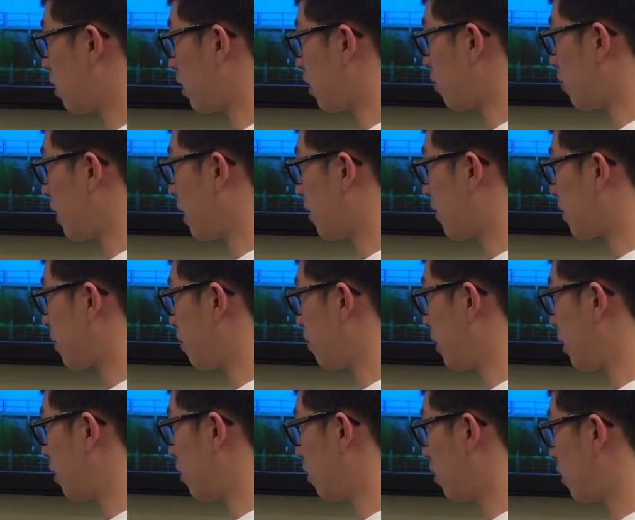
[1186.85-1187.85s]
And then we have the
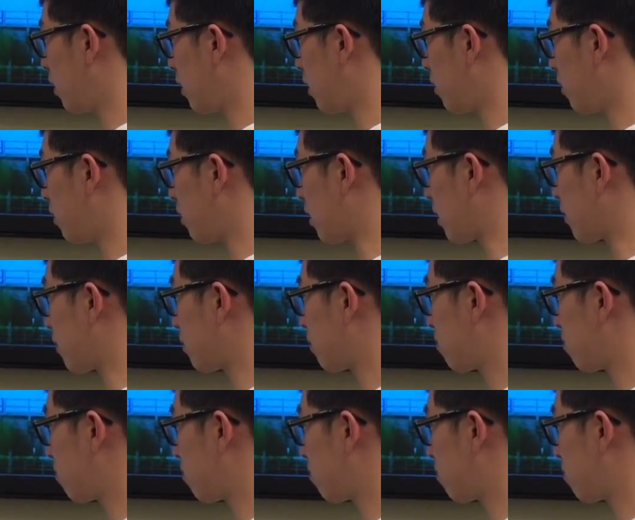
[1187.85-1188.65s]
middle little like,